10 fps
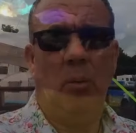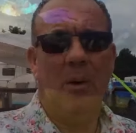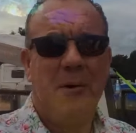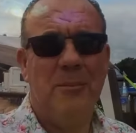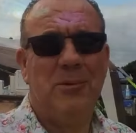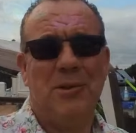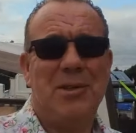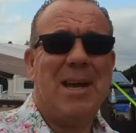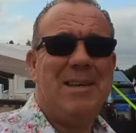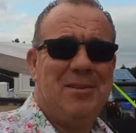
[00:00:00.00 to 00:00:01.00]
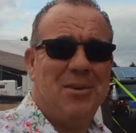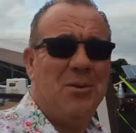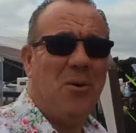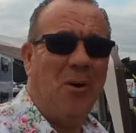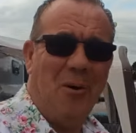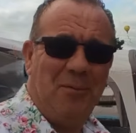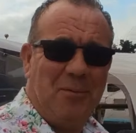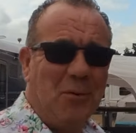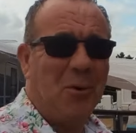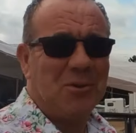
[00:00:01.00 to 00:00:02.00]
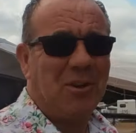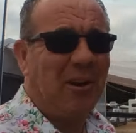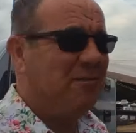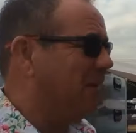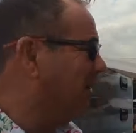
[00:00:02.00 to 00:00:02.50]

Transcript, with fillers: Welcome to day two of Torchlight